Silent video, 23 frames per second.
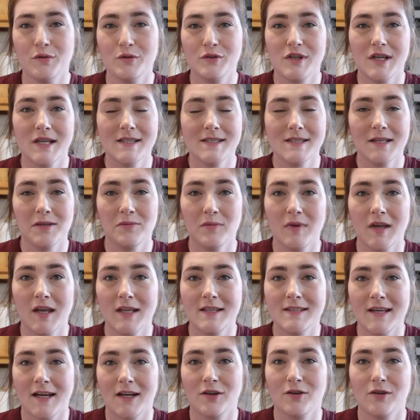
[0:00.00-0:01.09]
Just seen me
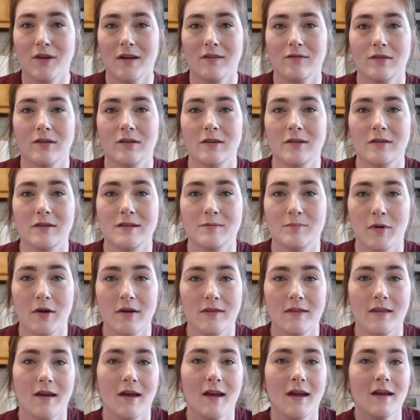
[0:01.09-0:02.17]
decorate for Lily's
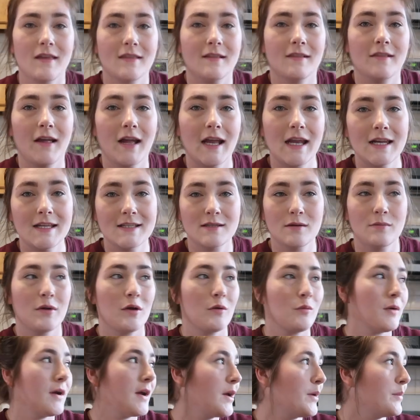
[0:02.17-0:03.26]
birthday. The lighting's a
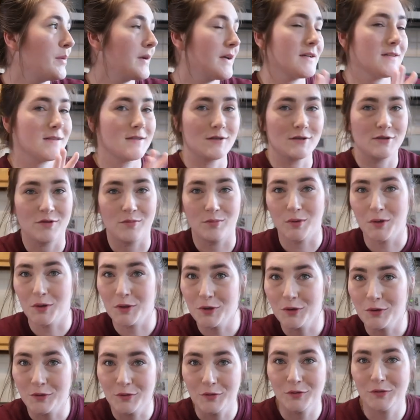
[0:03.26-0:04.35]
bit weird because there's a
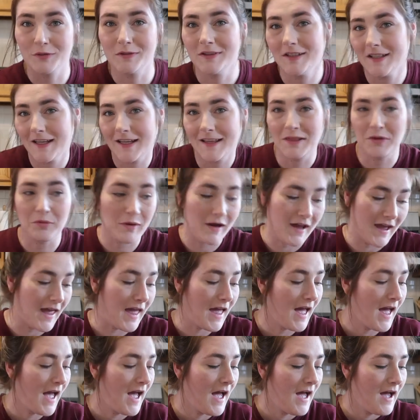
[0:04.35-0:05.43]
balloon in the way.
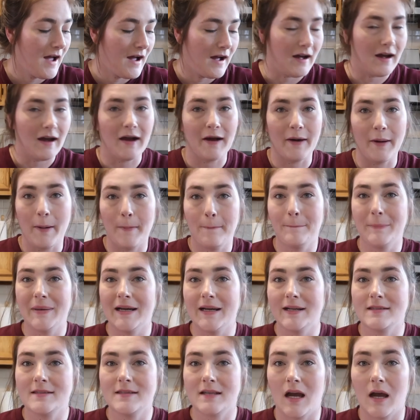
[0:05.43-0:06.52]
Uh,
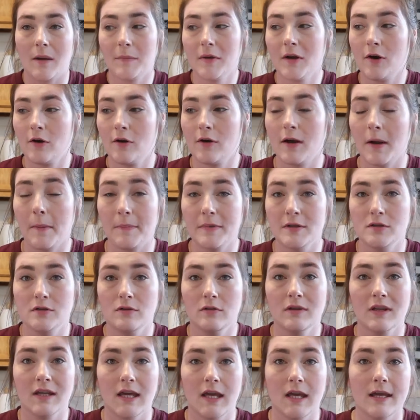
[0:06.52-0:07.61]
but I'm gonna hurry up and
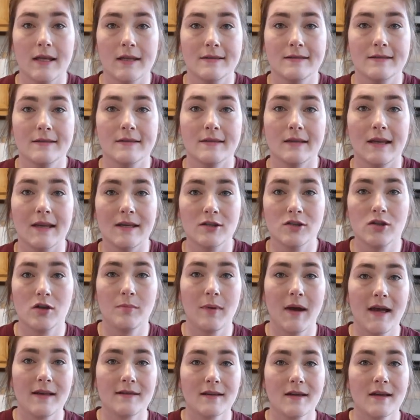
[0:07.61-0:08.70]
do the kids' Easter
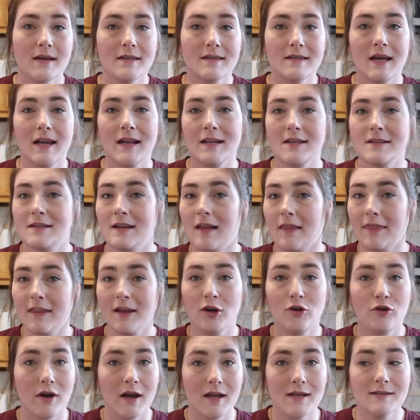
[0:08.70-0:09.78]
baskets, and it's
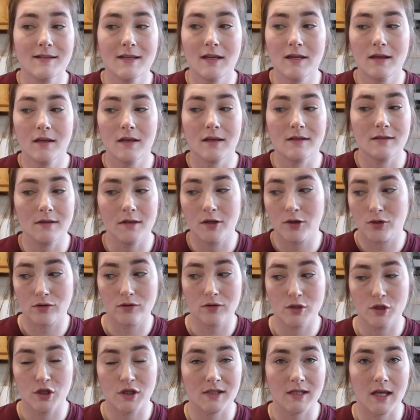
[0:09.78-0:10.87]
nothing crazy, it's
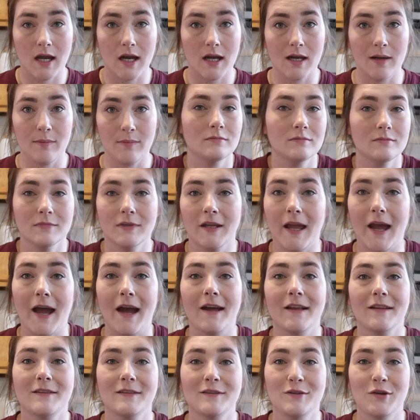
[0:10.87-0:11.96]
literally just candy.
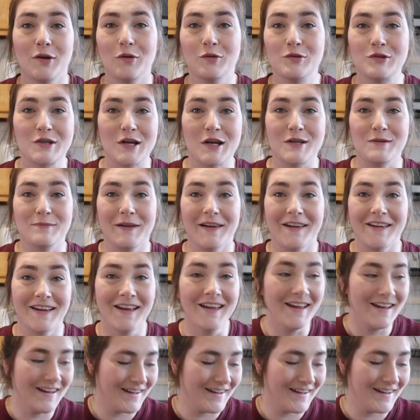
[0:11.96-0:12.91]
Yeah, don't judge me.